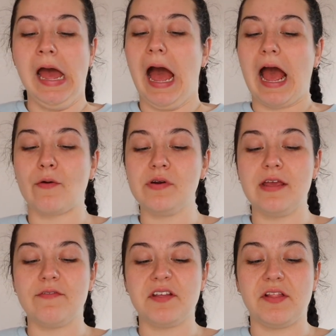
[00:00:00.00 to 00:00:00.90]
I would
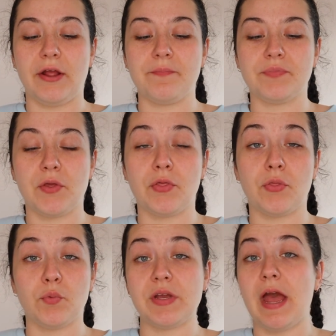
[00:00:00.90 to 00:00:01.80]
give it like
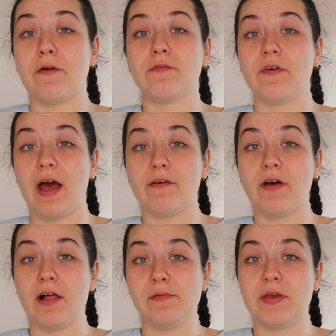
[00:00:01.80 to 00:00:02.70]
3 out of 5
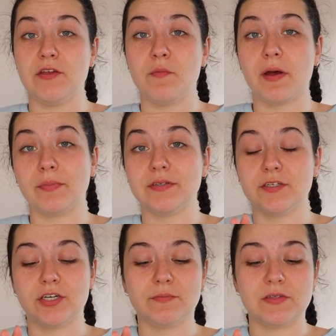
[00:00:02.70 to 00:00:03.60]
jalapeno peppers in
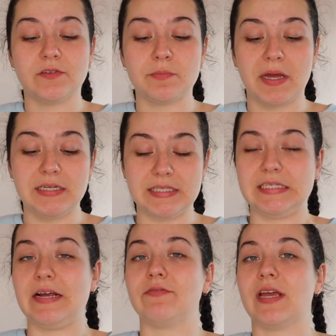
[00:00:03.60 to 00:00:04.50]
terms of spice. It
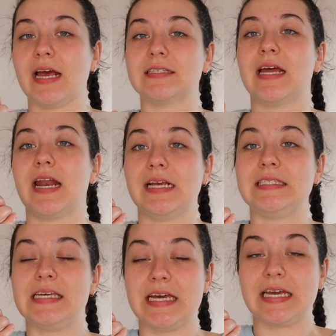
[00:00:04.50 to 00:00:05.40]
definitely has that nice
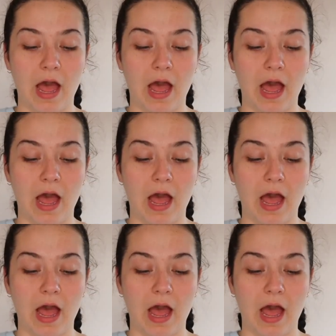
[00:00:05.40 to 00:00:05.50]
kick.